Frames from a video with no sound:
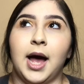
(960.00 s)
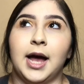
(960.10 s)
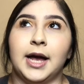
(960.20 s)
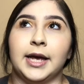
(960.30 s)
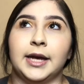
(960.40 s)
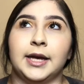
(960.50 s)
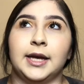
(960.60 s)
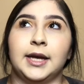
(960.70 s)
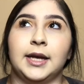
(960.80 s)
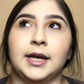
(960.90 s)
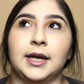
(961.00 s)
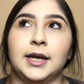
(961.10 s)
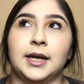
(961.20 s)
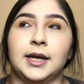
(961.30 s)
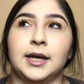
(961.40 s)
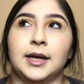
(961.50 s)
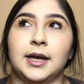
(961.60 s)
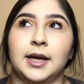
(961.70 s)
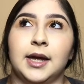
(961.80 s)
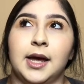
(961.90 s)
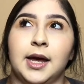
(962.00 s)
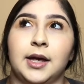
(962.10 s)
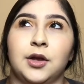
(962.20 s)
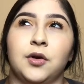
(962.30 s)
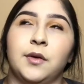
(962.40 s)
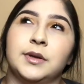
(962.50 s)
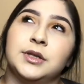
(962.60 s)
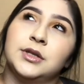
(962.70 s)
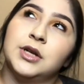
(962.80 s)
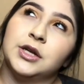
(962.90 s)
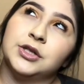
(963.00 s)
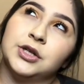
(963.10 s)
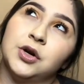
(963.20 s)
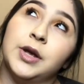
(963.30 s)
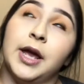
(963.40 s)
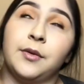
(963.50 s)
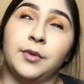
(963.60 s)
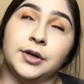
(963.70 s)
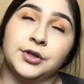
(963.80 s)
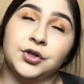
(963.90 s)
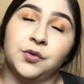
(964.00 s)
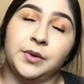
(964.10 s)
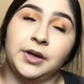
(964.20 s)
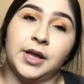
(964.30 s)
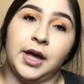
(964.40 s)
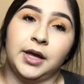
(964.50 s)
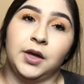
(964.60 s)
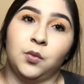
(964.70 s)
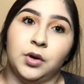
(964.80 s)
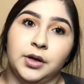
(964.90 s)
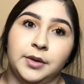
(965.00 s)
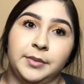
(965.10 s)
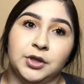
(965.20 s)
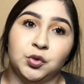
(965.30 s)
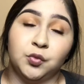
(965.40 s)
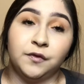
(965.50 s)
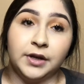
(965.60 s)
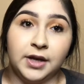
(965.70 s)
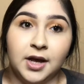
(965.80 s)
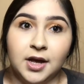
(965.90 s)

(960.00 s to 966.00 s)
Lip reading: I you know, I went to the doctor. Oh yeah, Roger told me that he wanted me to move in.